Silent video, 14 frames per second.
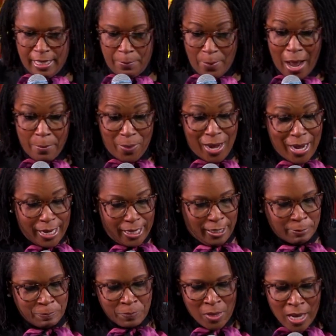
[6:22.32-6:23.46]
in my body.
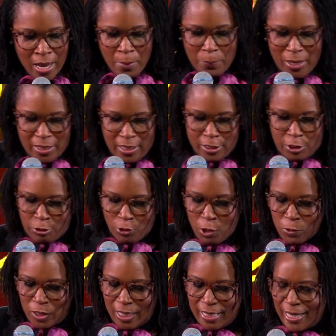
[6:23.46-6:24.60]
But the
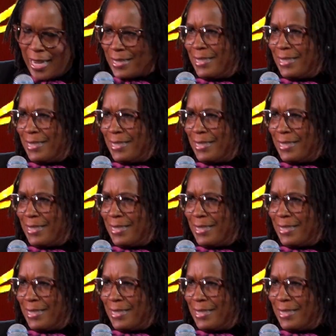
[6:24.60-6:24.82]
truth is that